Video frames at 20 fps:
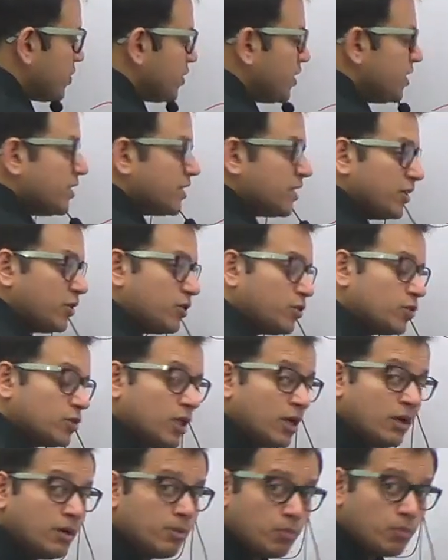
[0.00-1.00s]
region? To
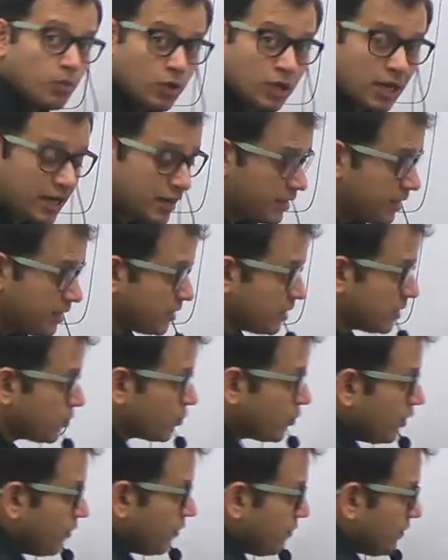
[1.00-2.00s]
the polar region.
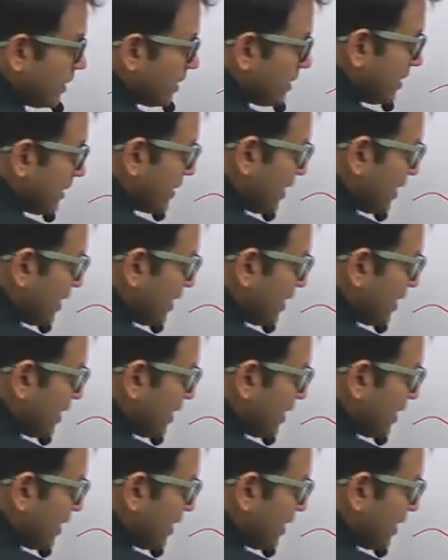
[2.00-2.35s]
So if this is